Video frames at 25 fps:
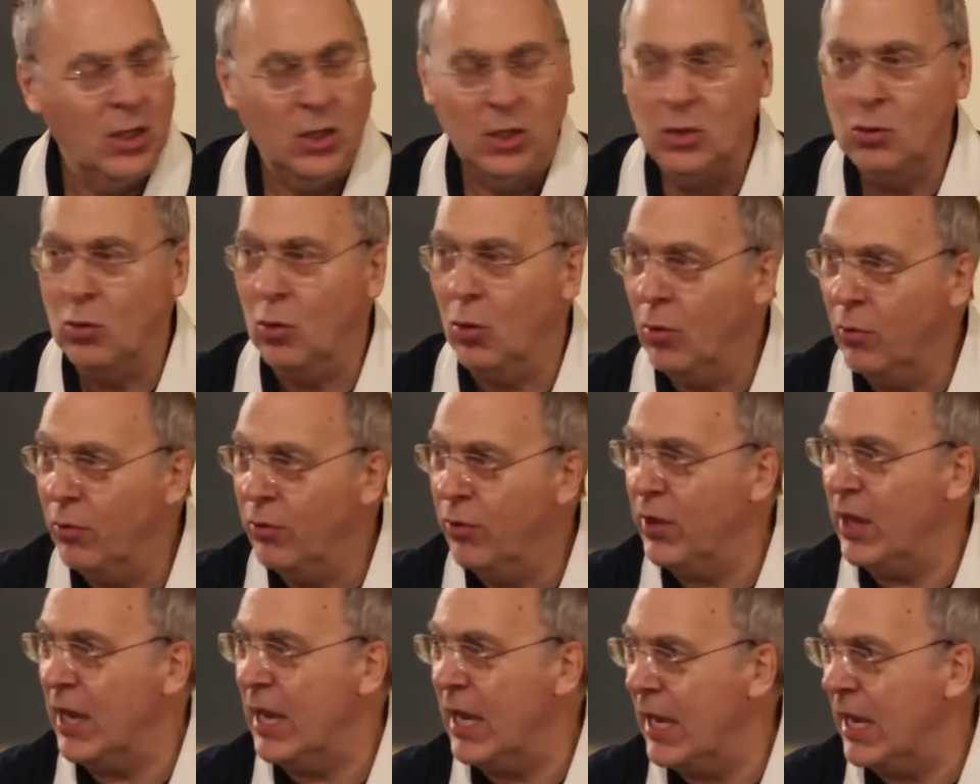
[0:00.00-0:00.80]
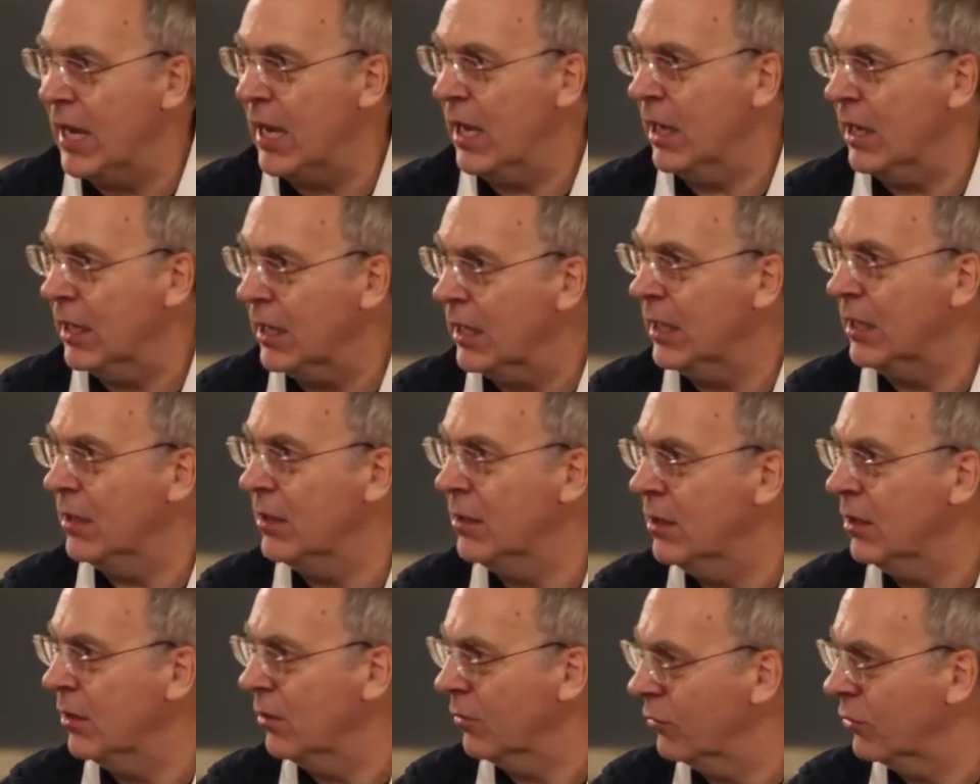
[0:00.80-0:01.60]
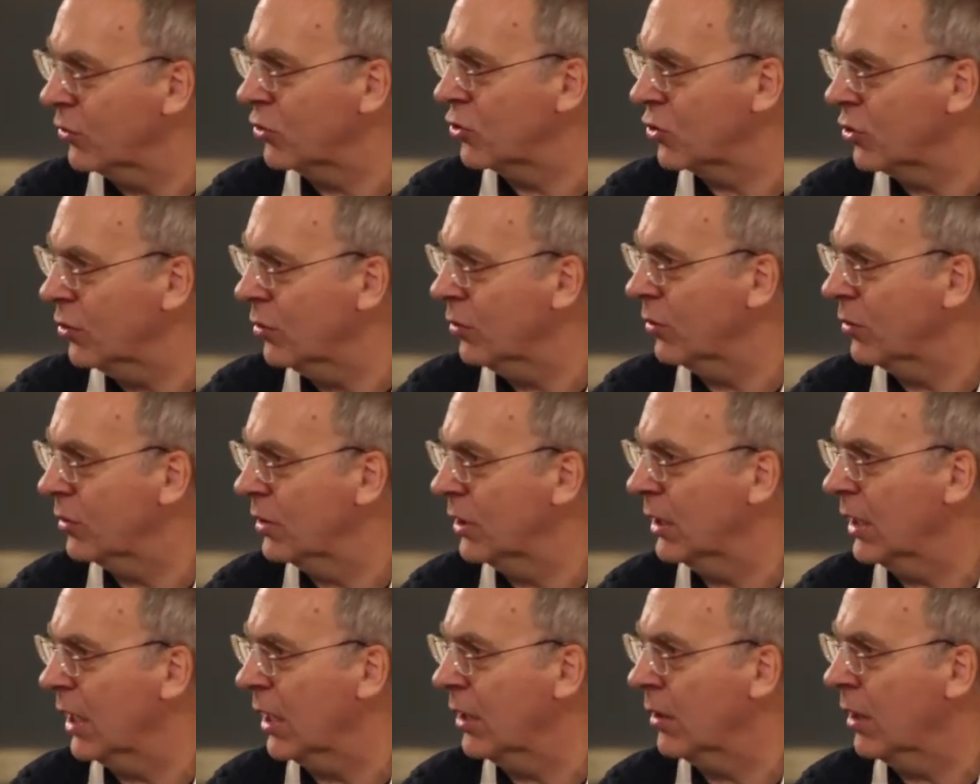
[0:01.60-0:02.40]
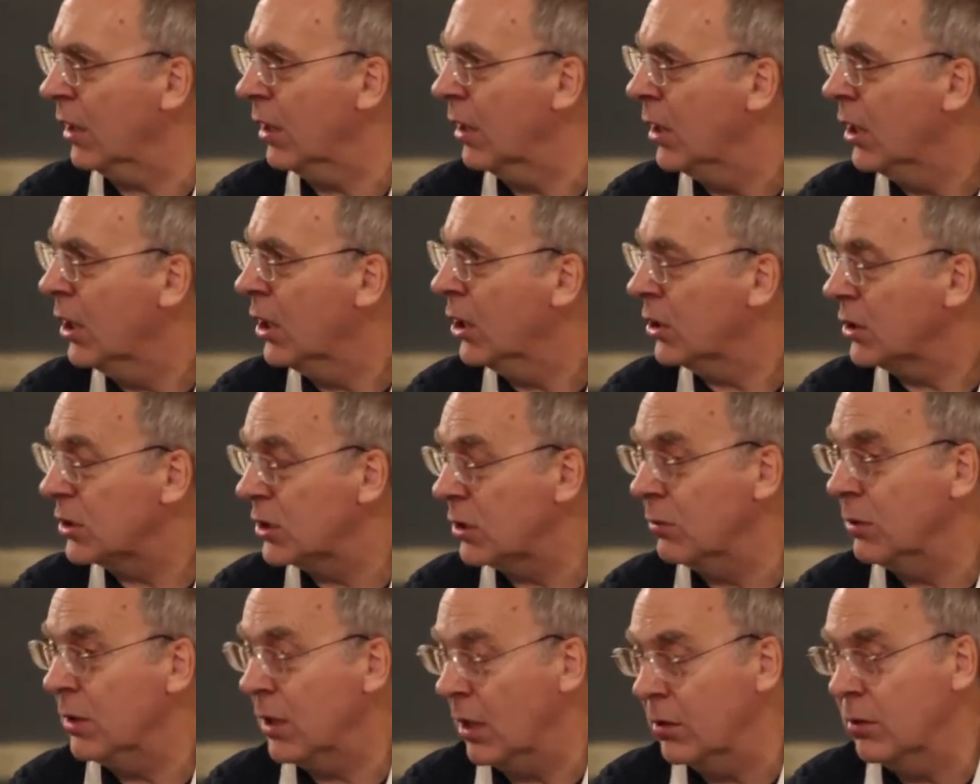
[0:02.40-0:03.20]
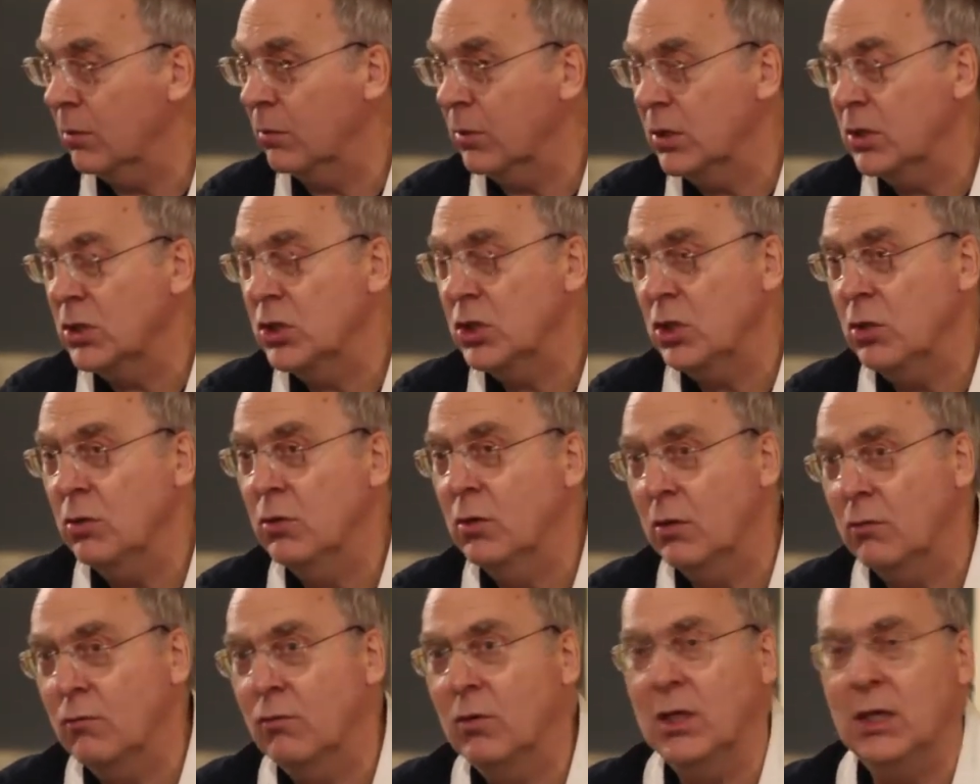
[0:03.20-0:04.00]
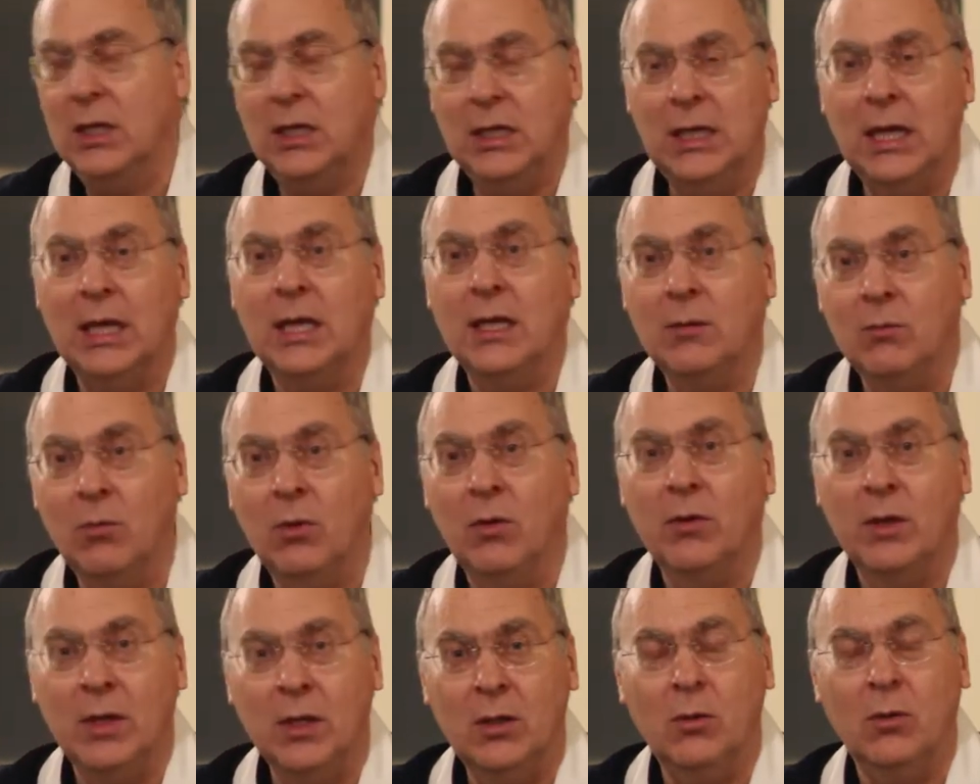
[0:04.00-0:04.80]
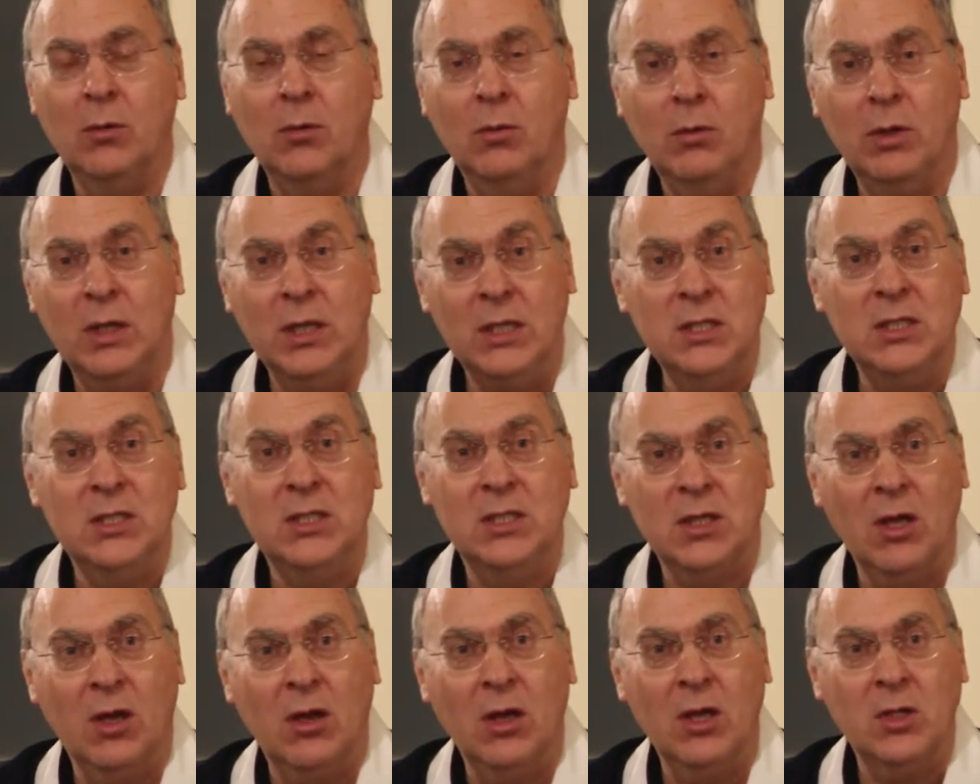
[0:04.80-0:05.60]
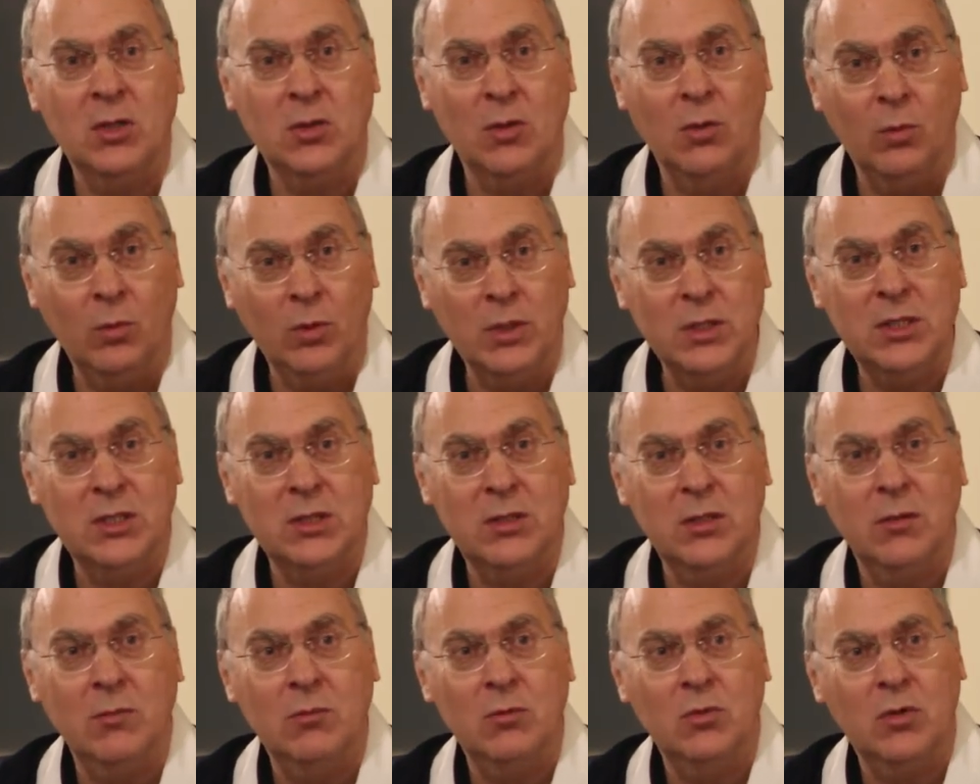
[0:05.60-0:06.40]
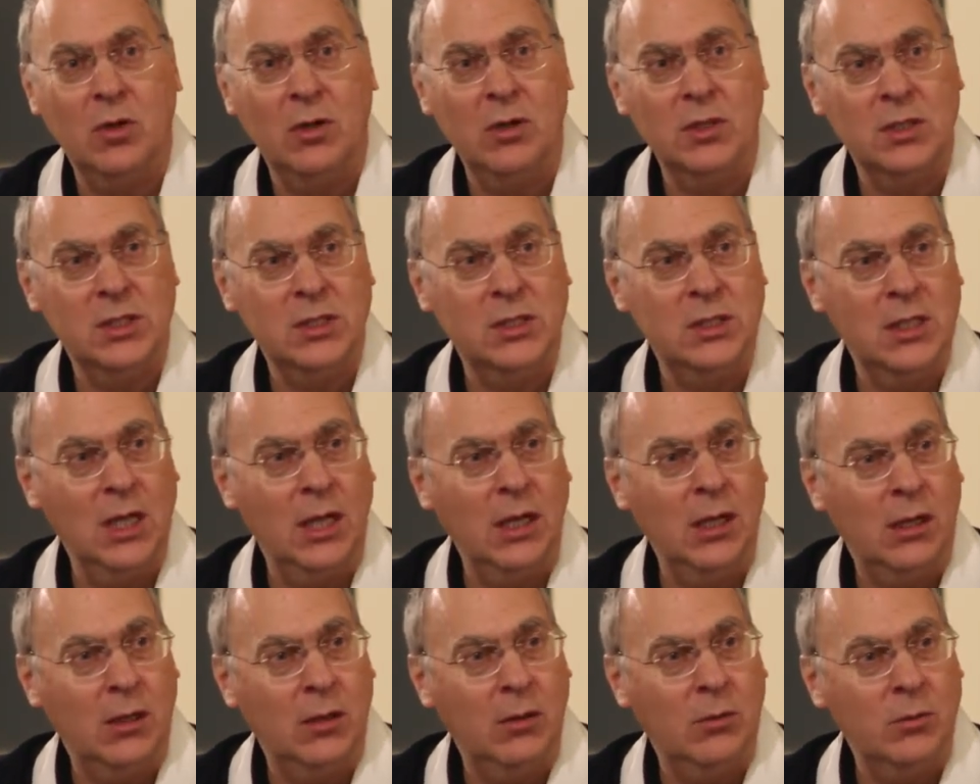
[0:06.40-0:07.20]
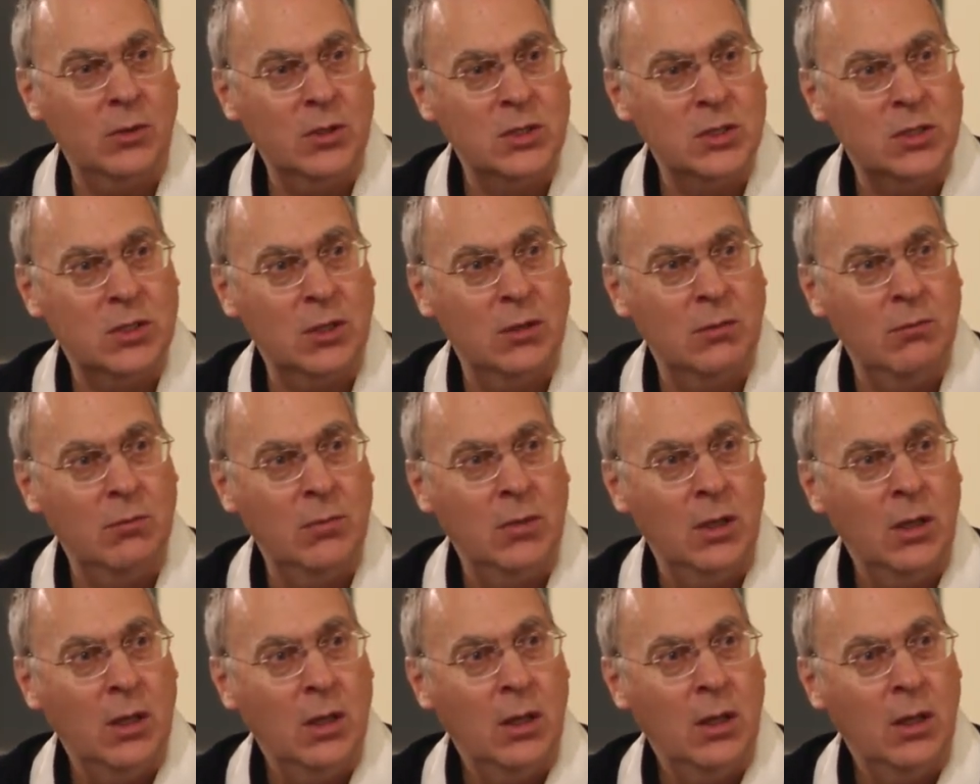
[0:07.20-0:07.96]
You're there in the truth together. So in other words, you can really gain what they call insight or wisdom, transcendental wisdom,